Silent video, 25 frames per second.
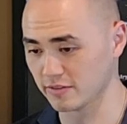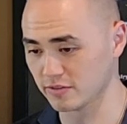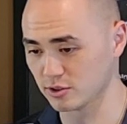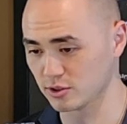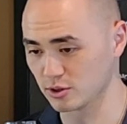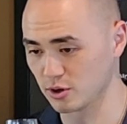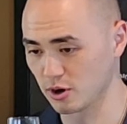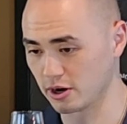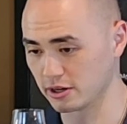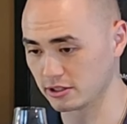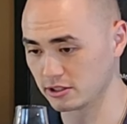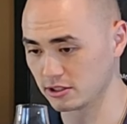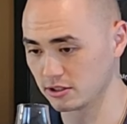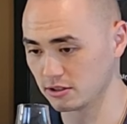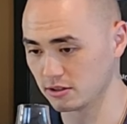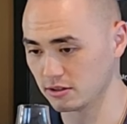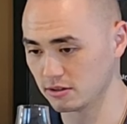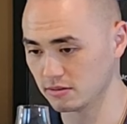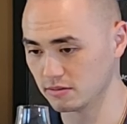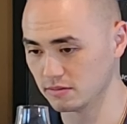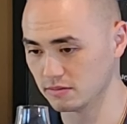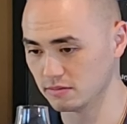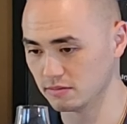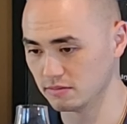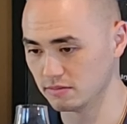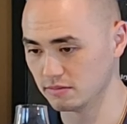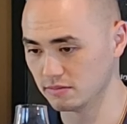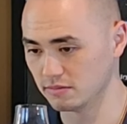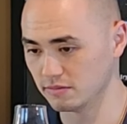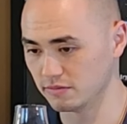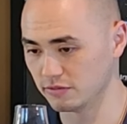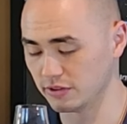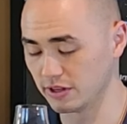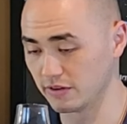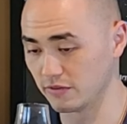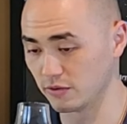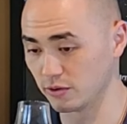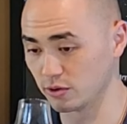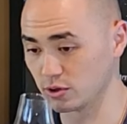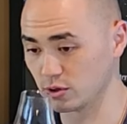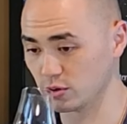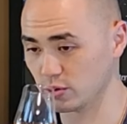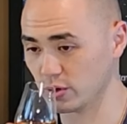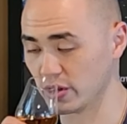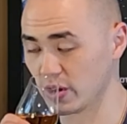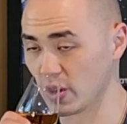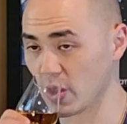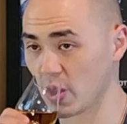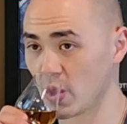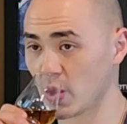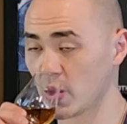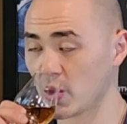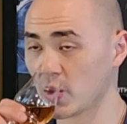of Scotch flavor to it.